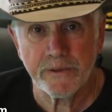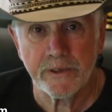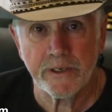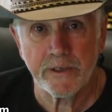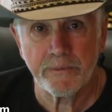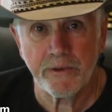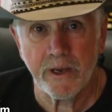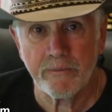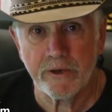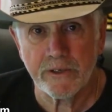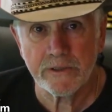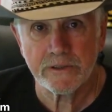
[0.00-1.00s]
in the
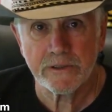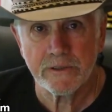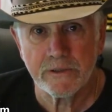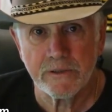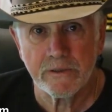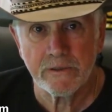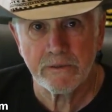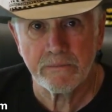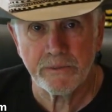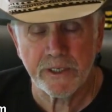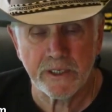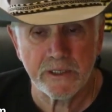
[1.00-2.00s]
primaries
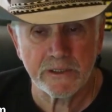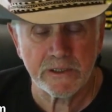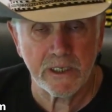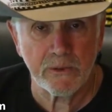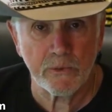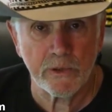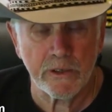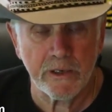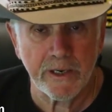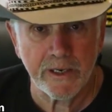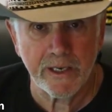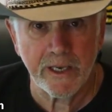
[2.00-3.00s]
because they
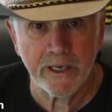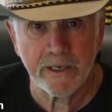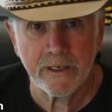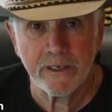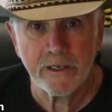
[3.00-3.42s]
were, again,